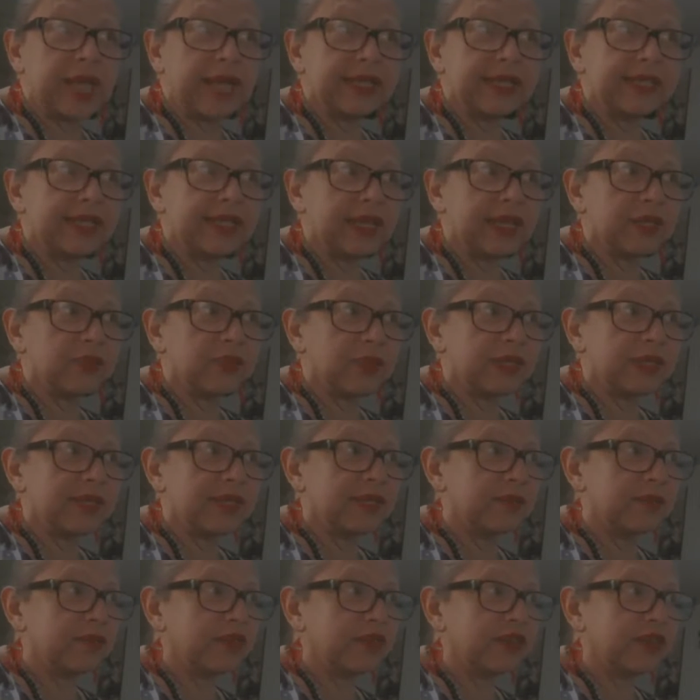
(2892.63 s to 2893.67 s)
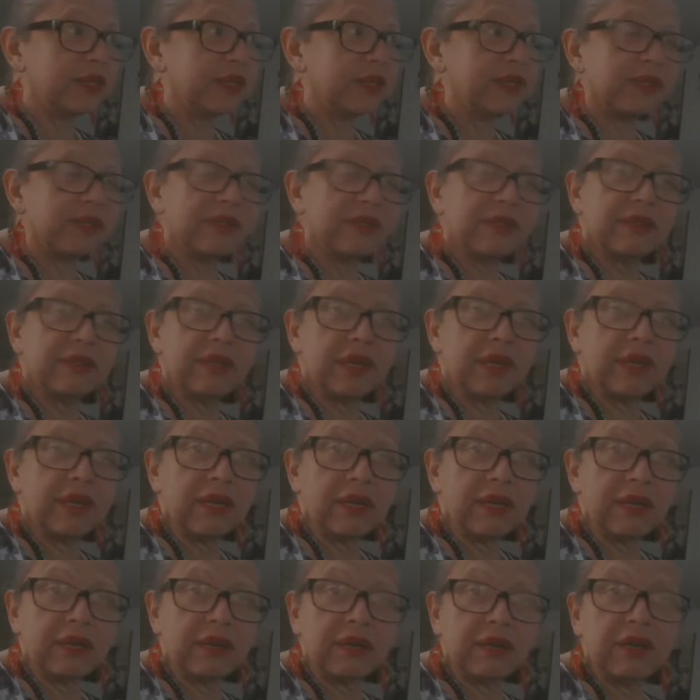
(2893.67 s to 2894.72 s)
States was the first
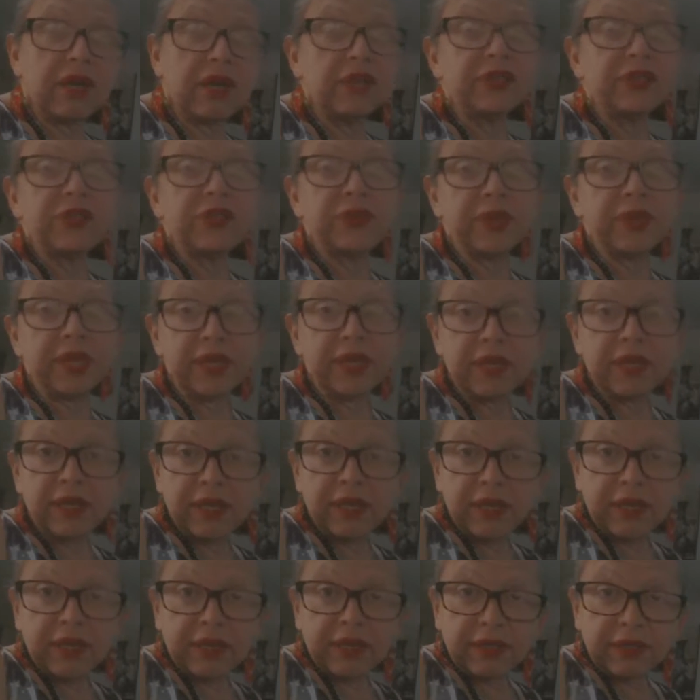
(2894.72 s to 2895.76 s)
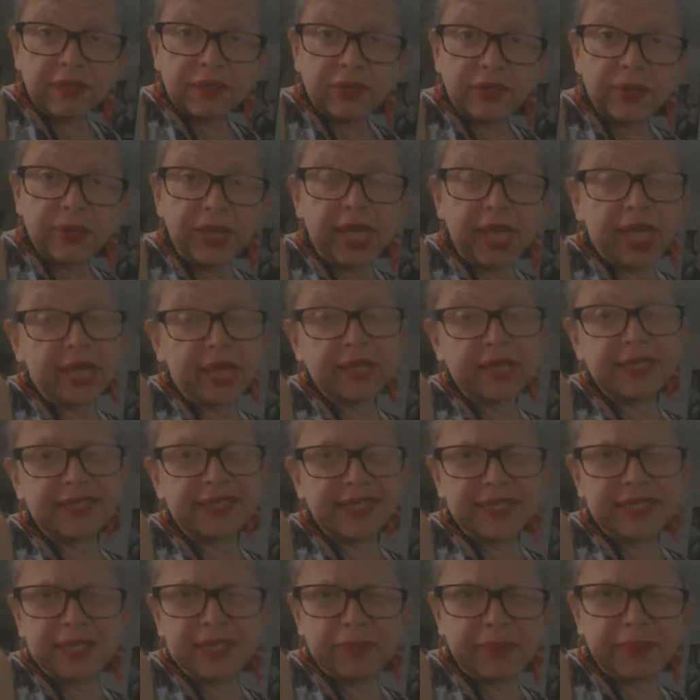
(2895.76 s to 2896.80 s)
uh, country to gain its
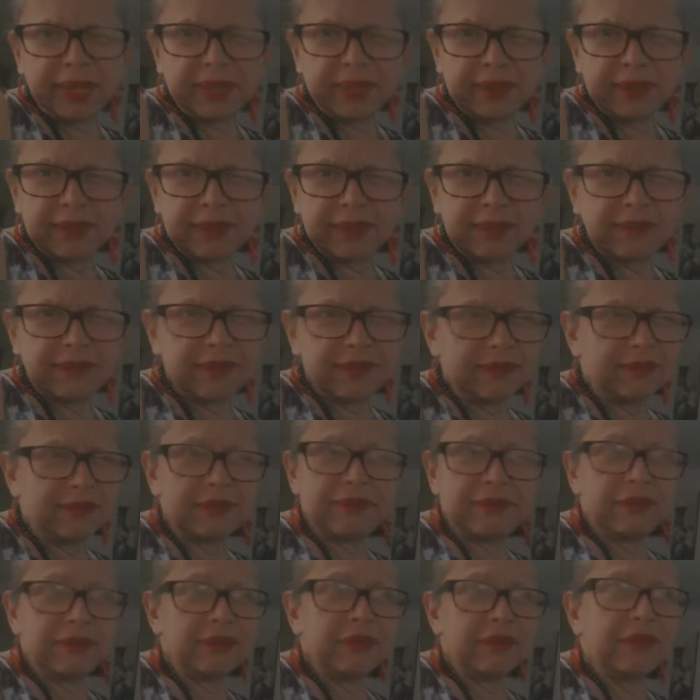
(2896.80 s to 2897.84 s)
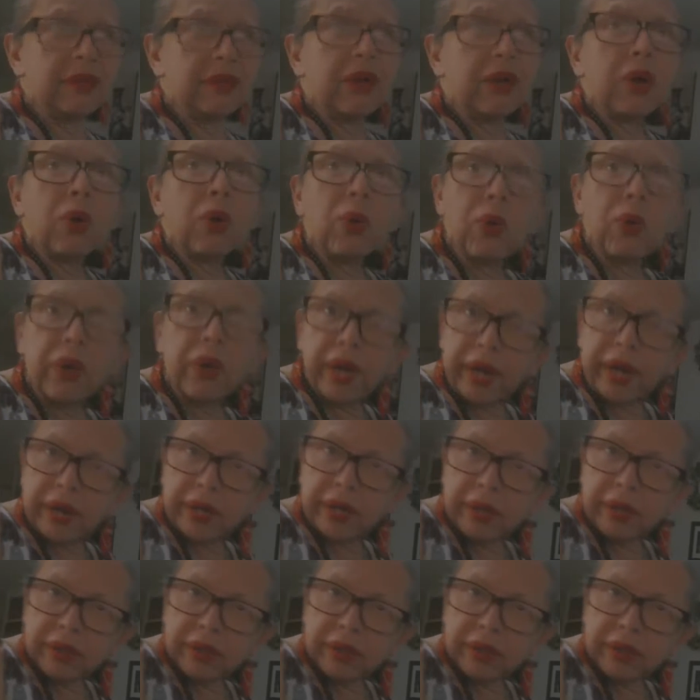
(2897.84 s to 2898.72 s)
independence. Where?